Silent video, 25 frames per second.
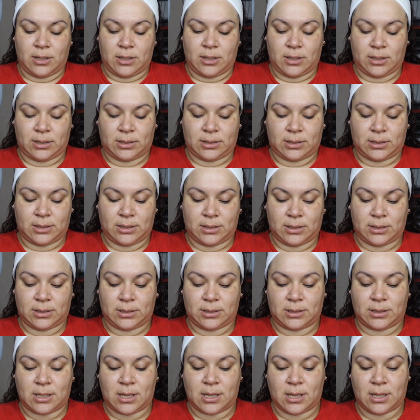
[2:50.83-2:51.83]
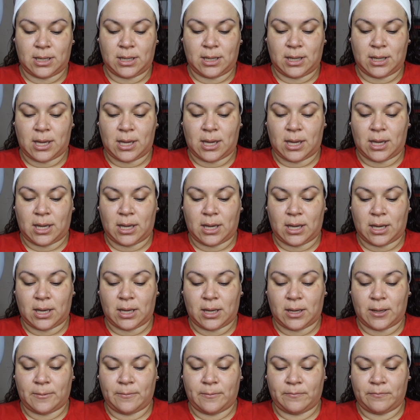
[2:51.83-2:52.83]
This is
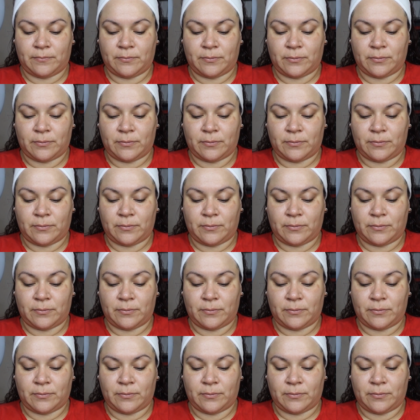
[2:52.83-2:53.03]
a